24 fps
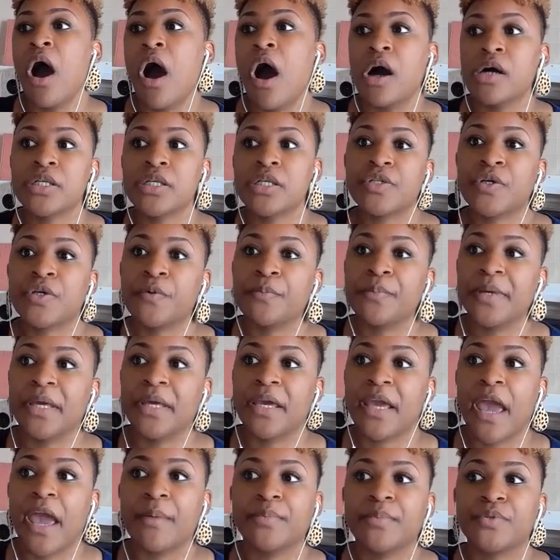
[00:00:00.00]
also
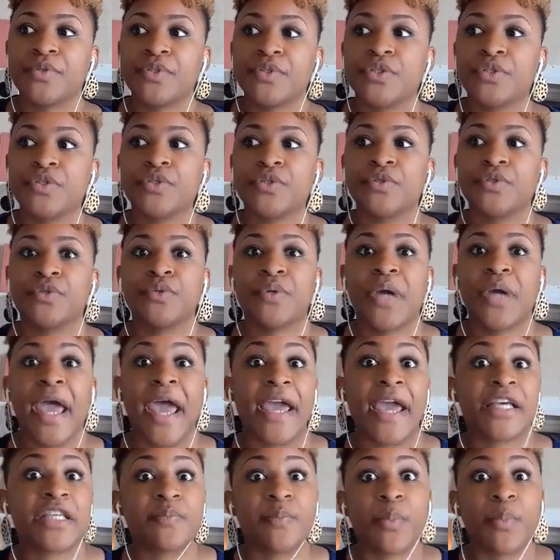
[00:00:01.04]
being able to
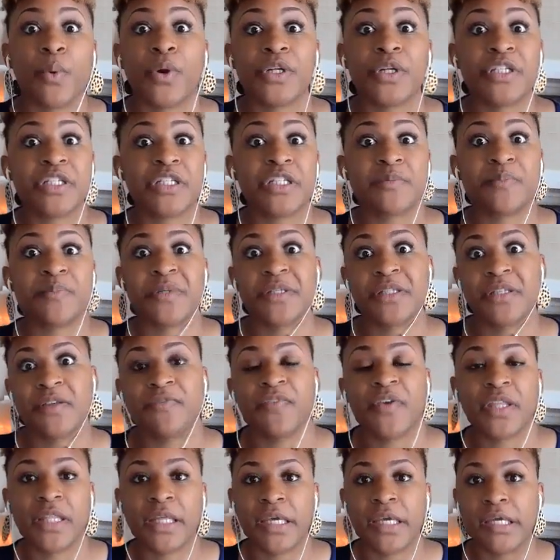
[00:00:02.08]
export to
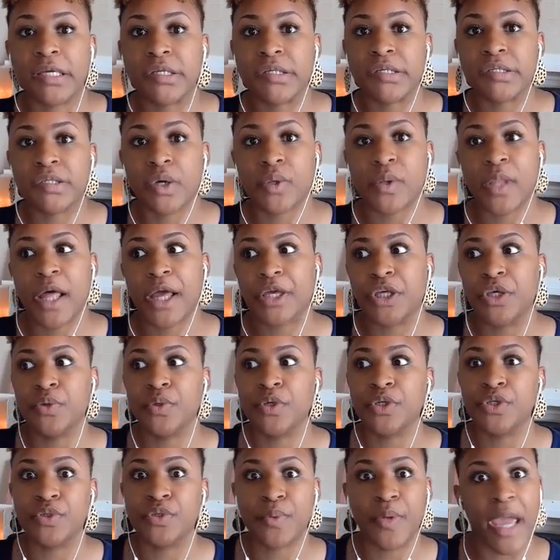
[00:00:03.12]
specific things so like you
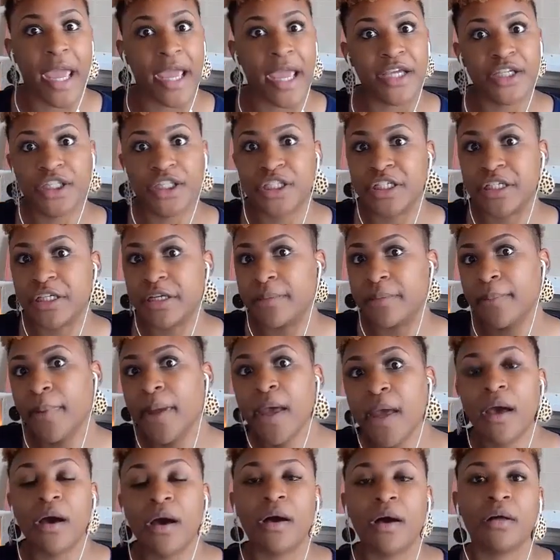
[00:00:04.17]
can do
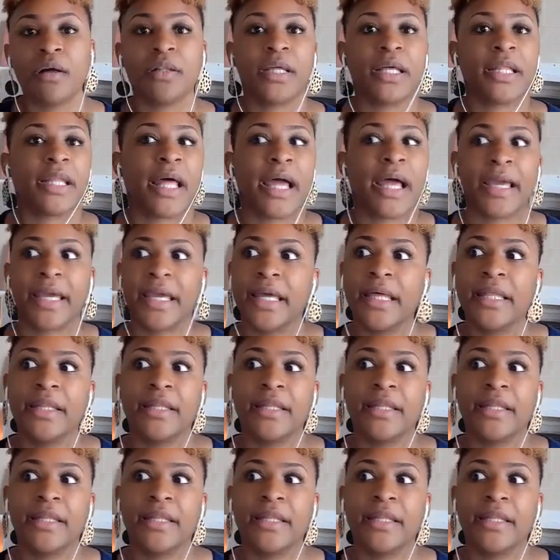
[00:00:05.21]
html and like